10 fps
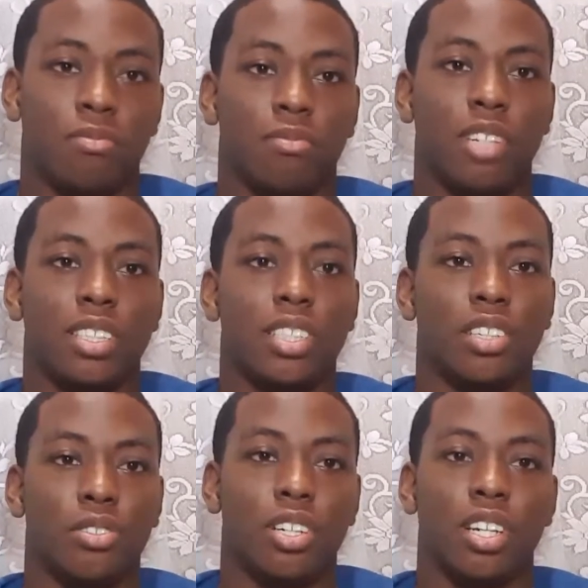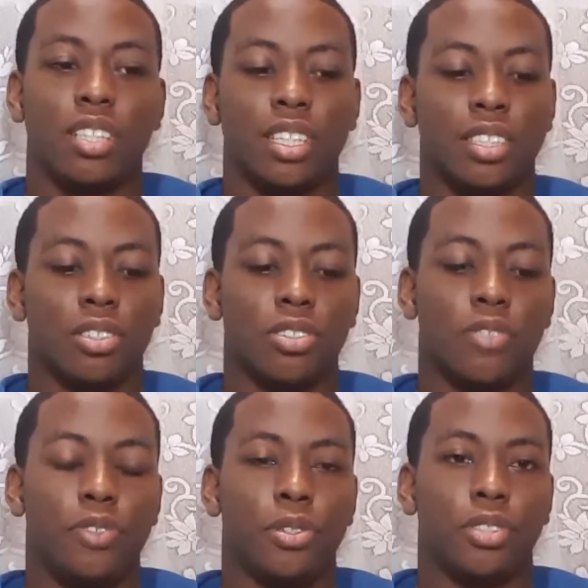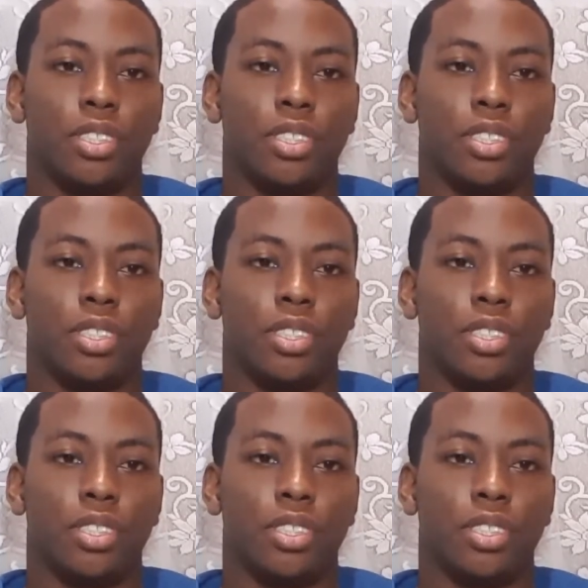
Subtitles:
next thing you know you got 10,000 views.